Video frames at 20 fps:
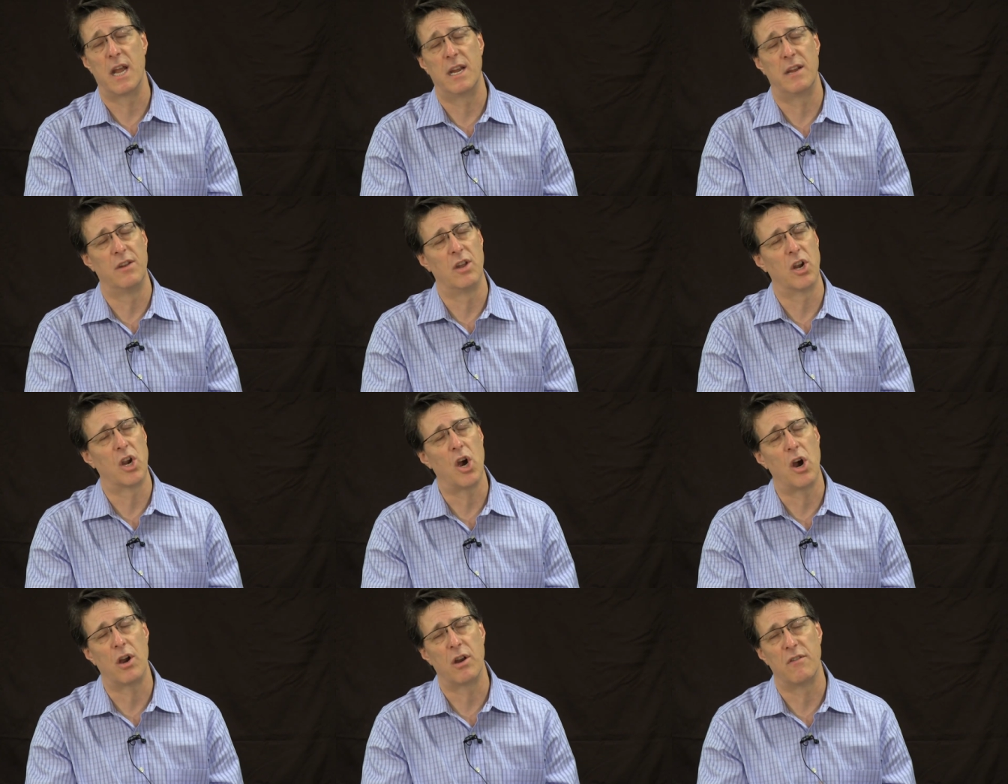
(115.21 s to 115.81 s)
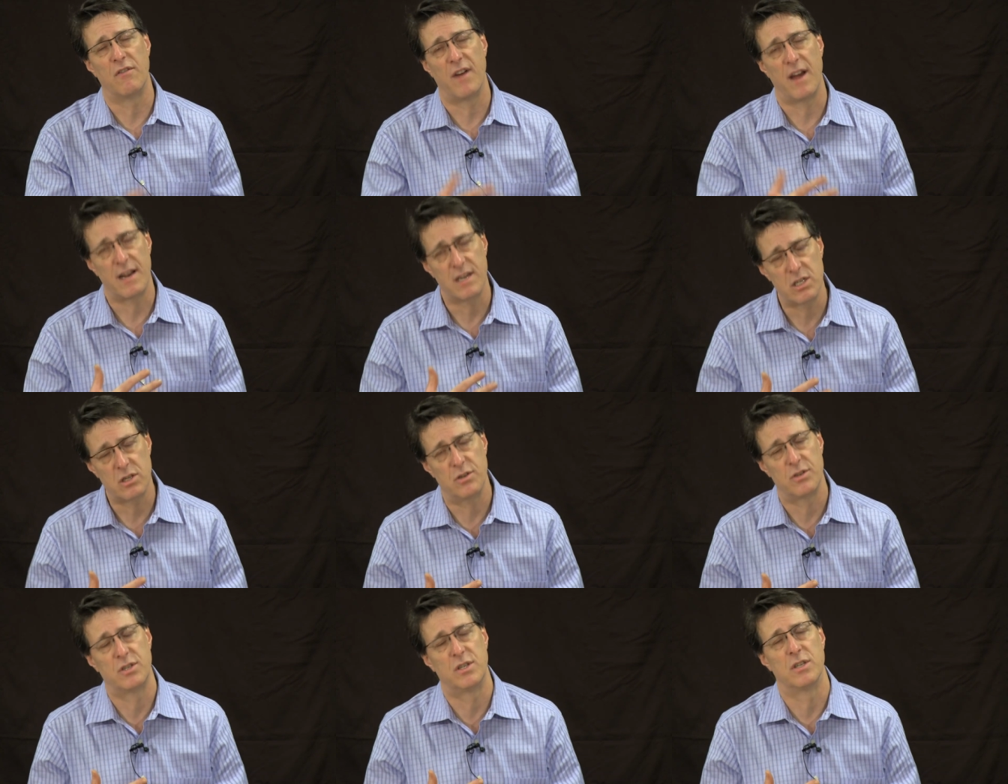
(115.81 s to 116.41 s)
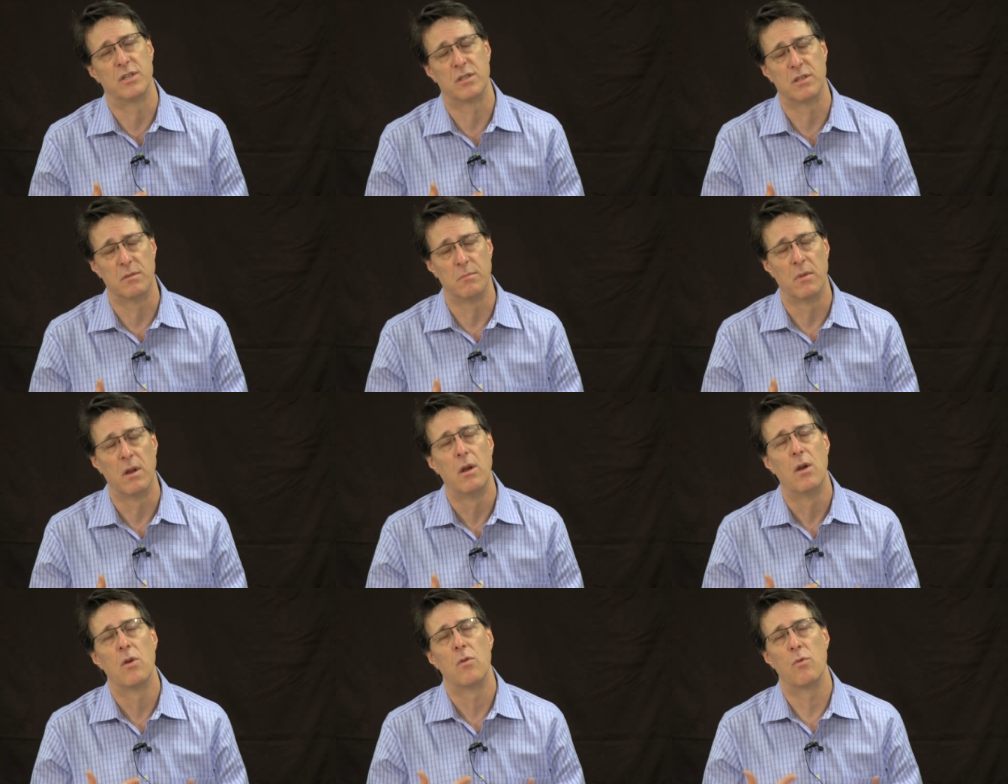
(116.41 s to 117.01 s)
in the cardiovascular system
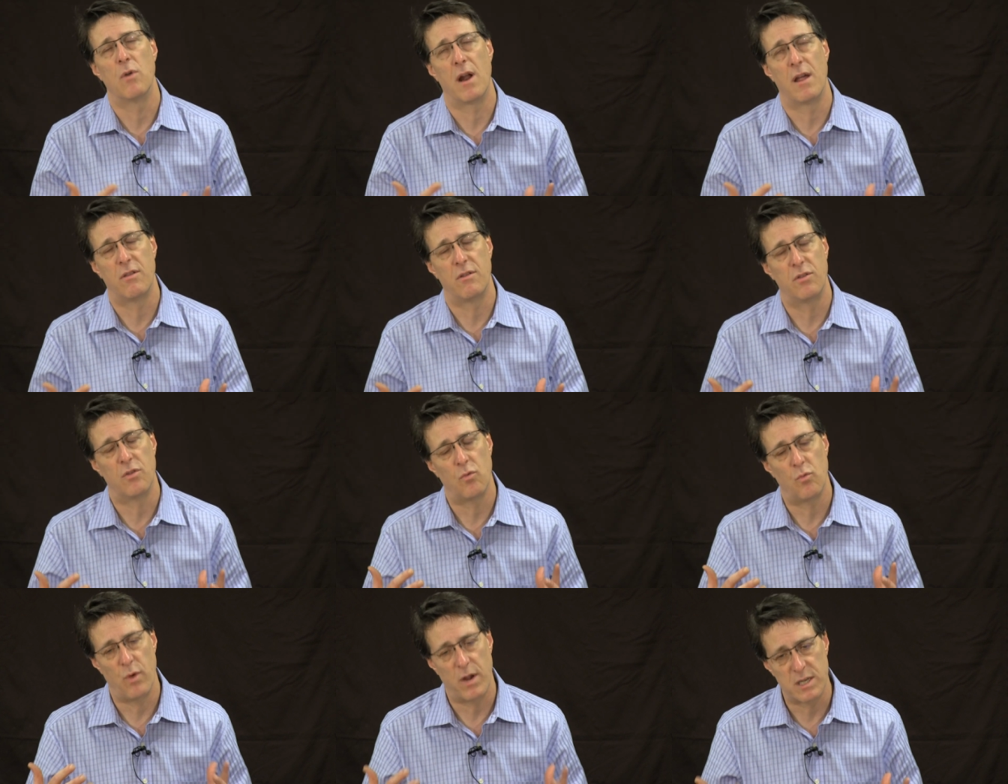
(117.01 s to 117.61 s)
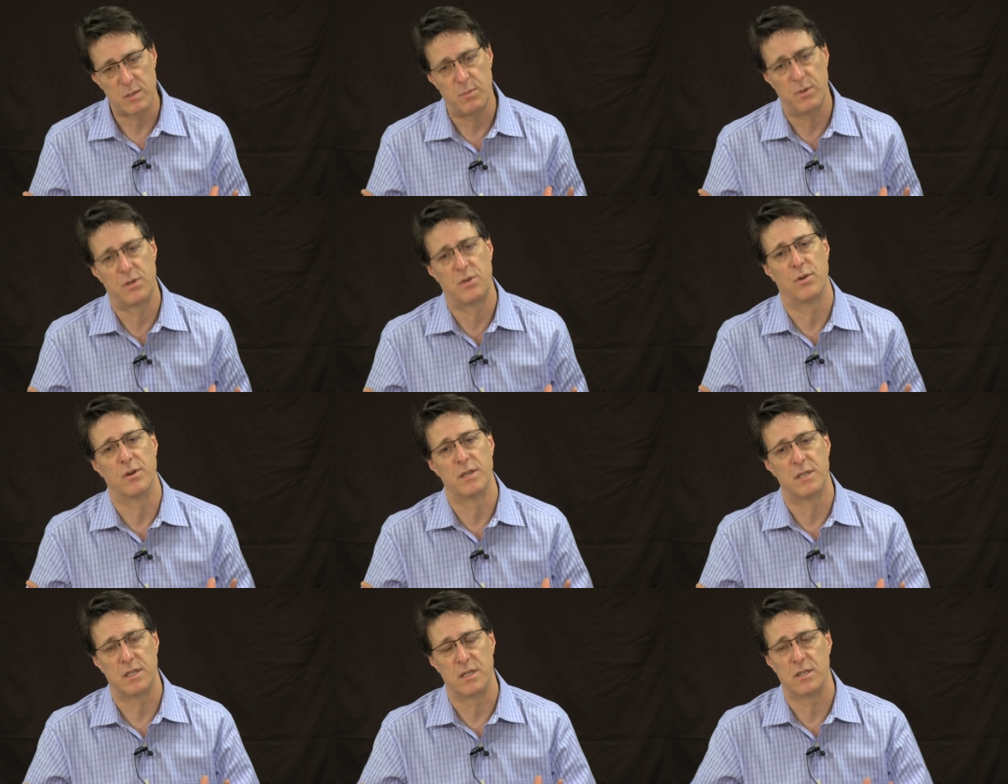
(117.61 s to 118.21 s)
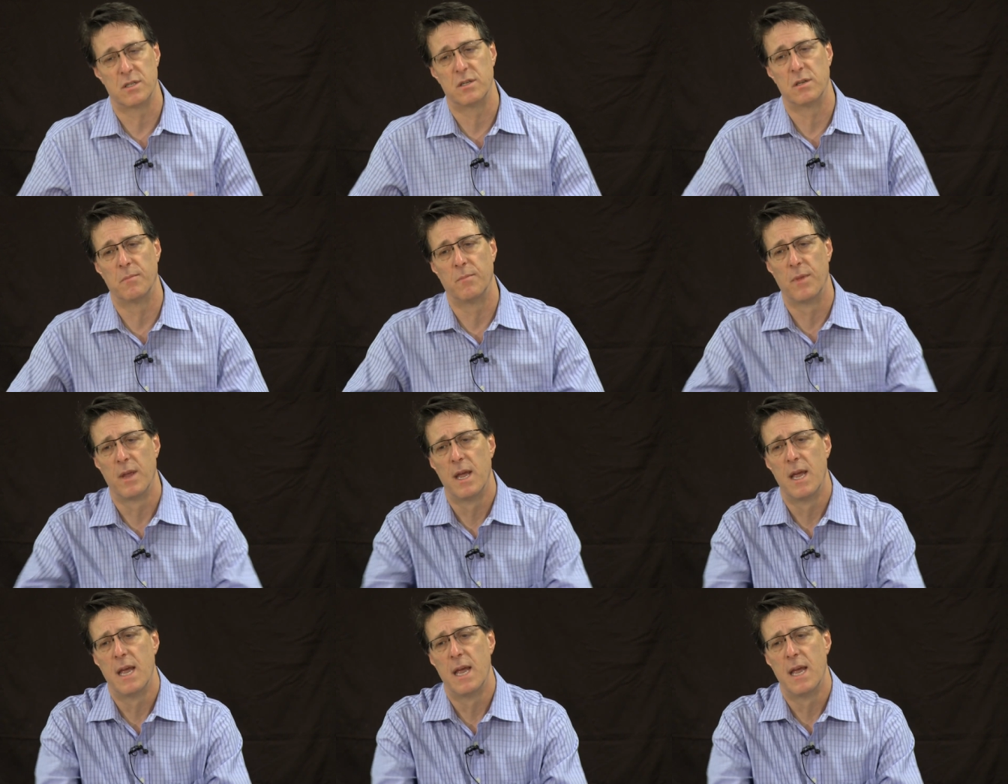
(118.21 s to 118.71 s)
rather than the respiratory system,